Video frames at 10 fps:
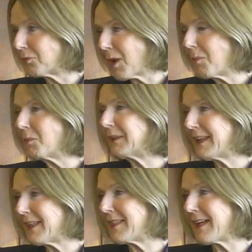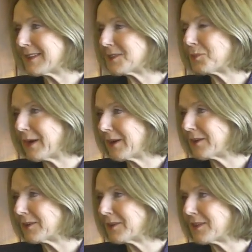probably that's
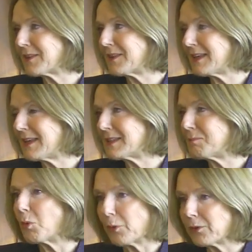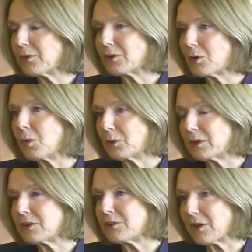where these board
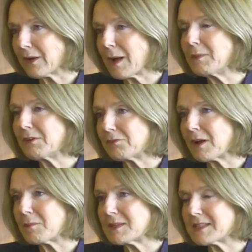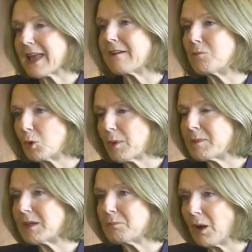quotas are coming from is they have more
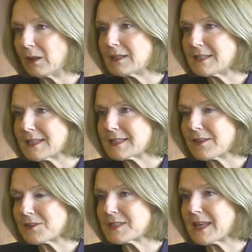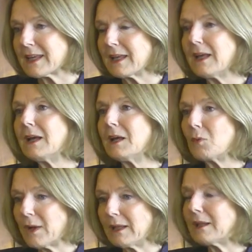women in politics and they're saying
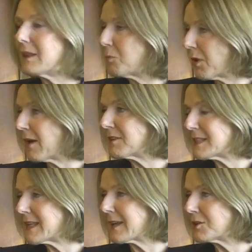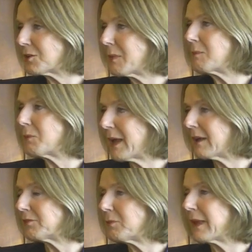well in the private sector maybe we
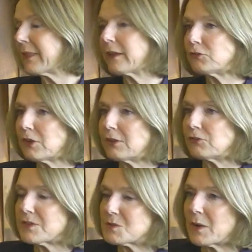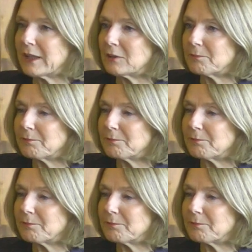have to make that mm. change as well